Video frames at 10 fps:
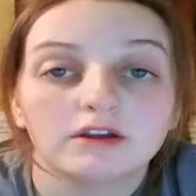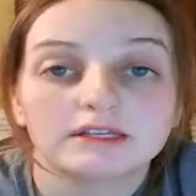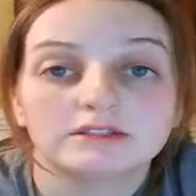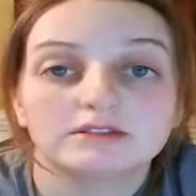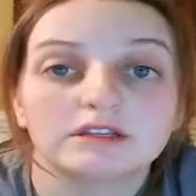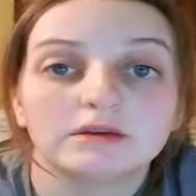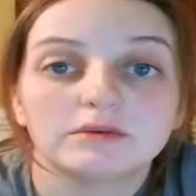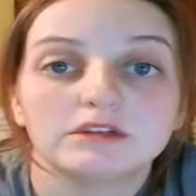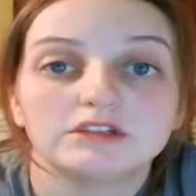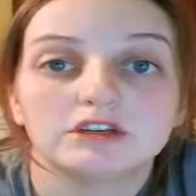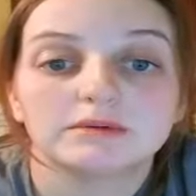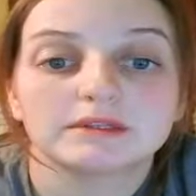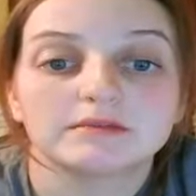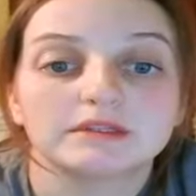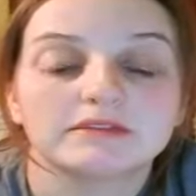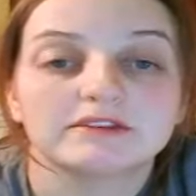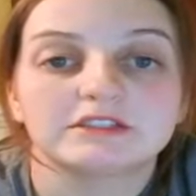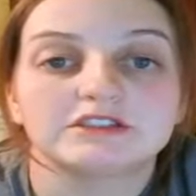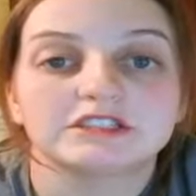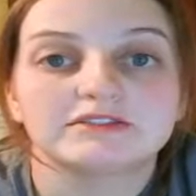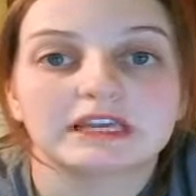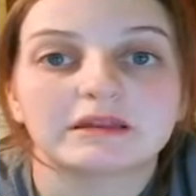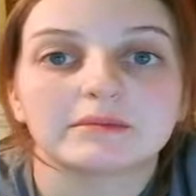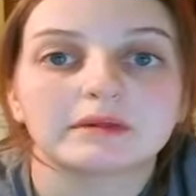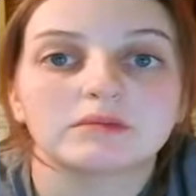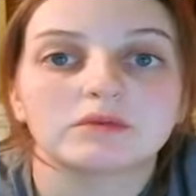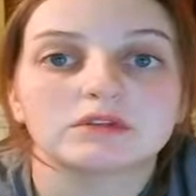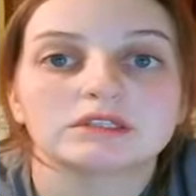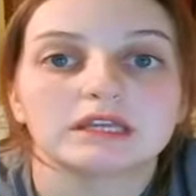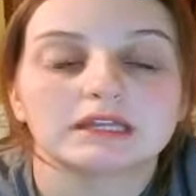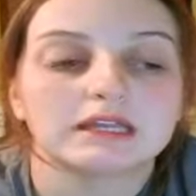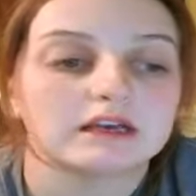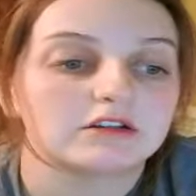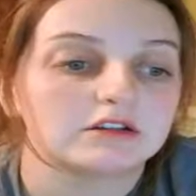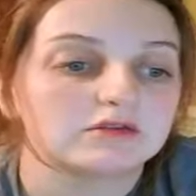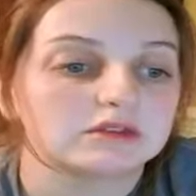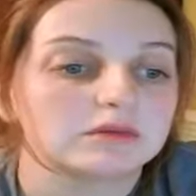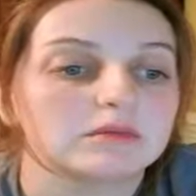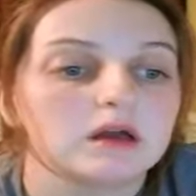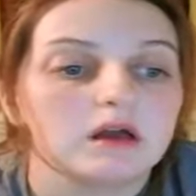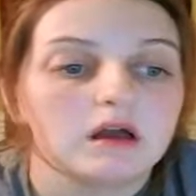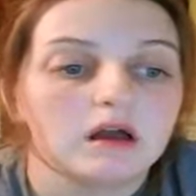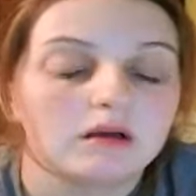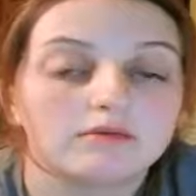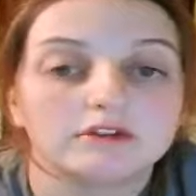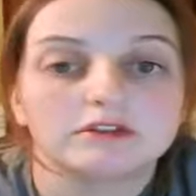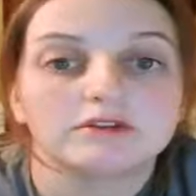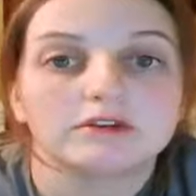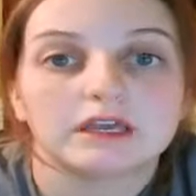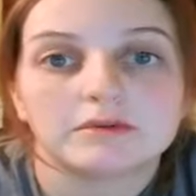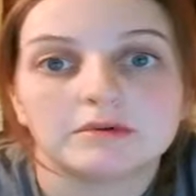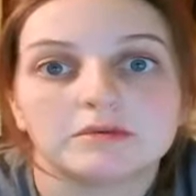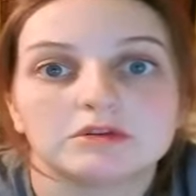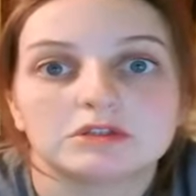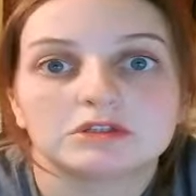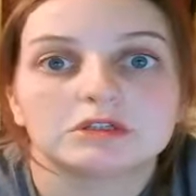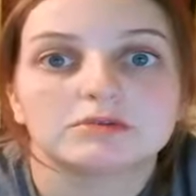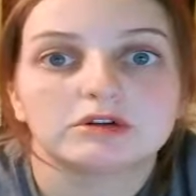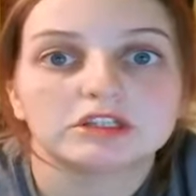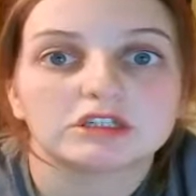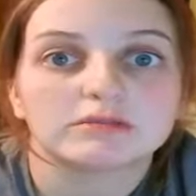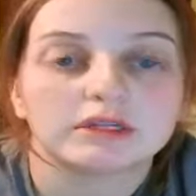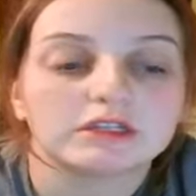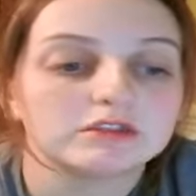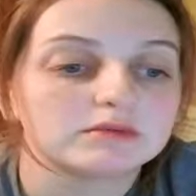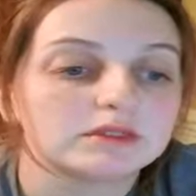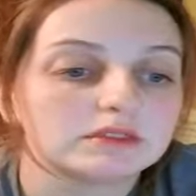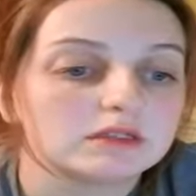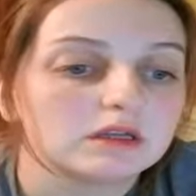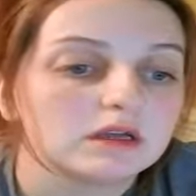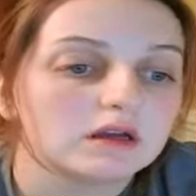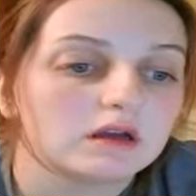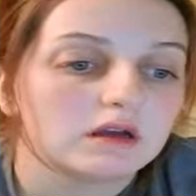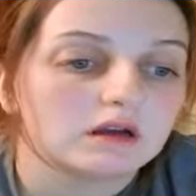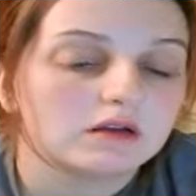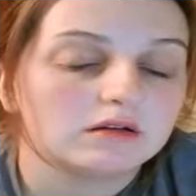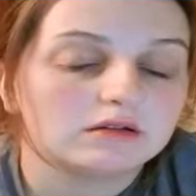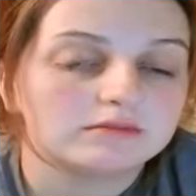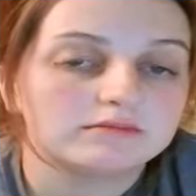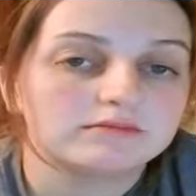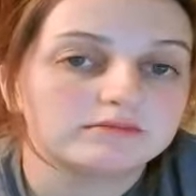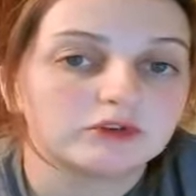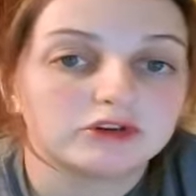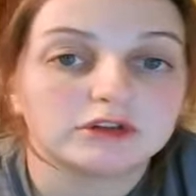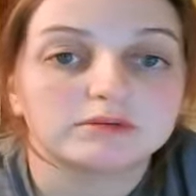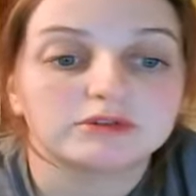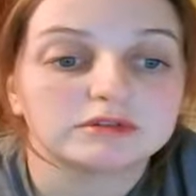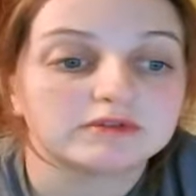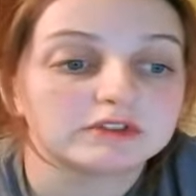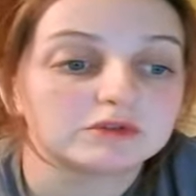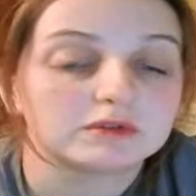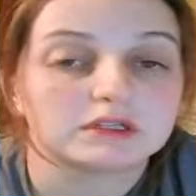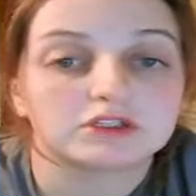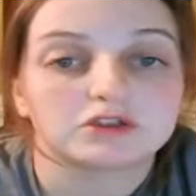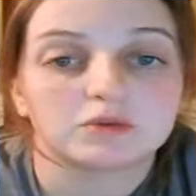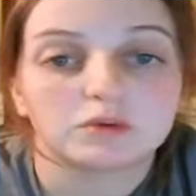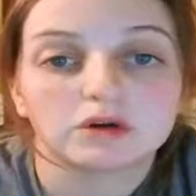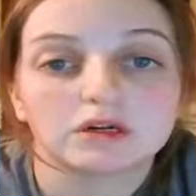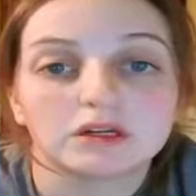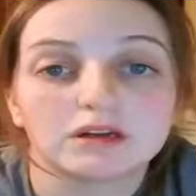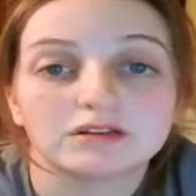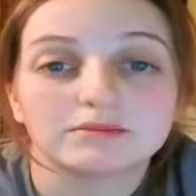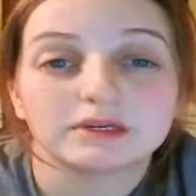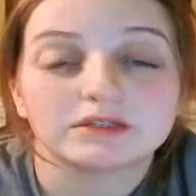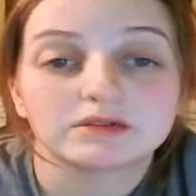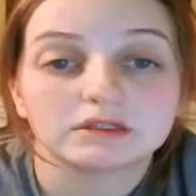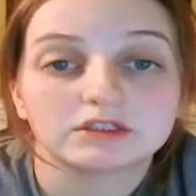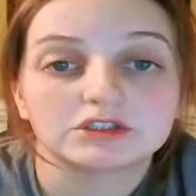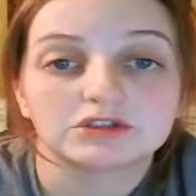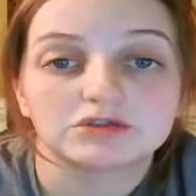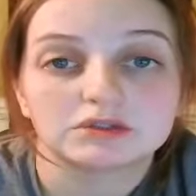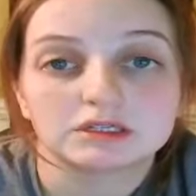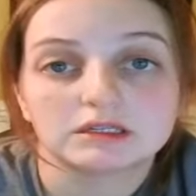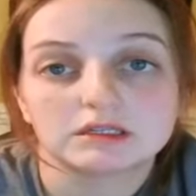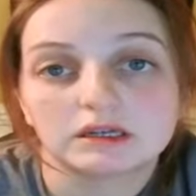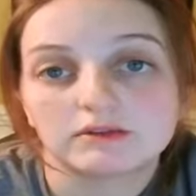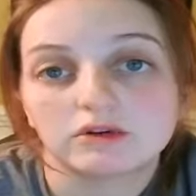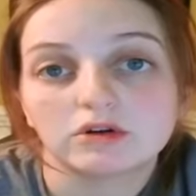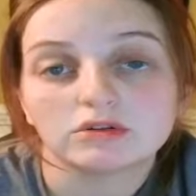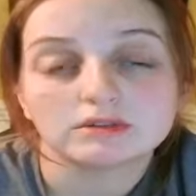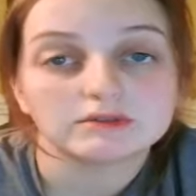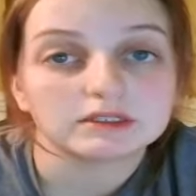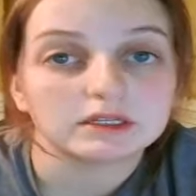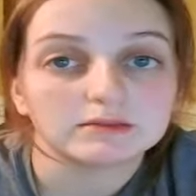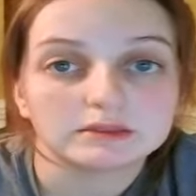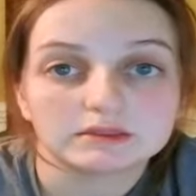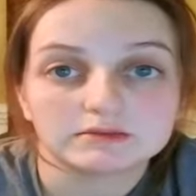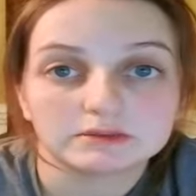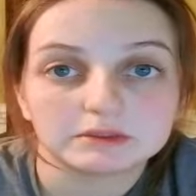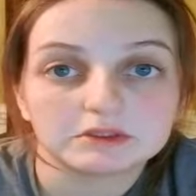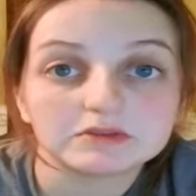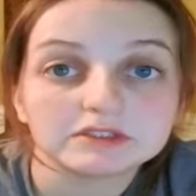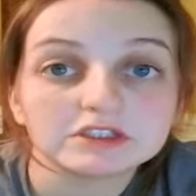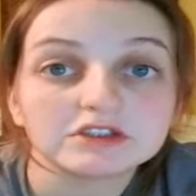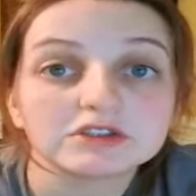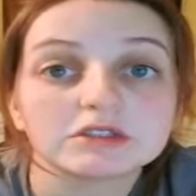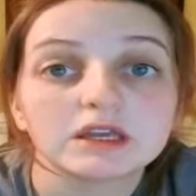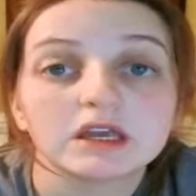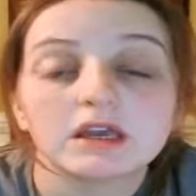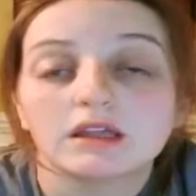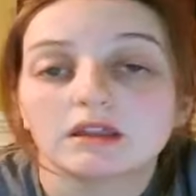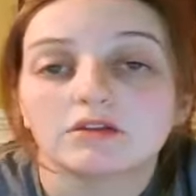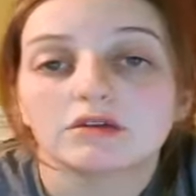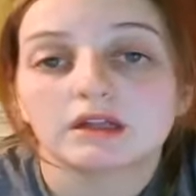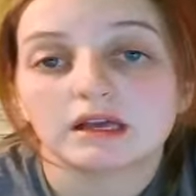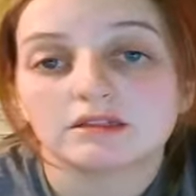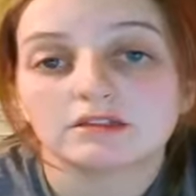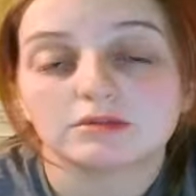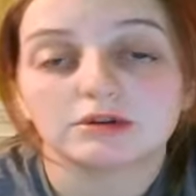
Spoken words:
Okay, so today we're going to talk about the many features of Kanban boards and how to use them. First of all, Kanban boards is a project management program used to visualize your work. By doing this, you can have all different types of special features that you can add to the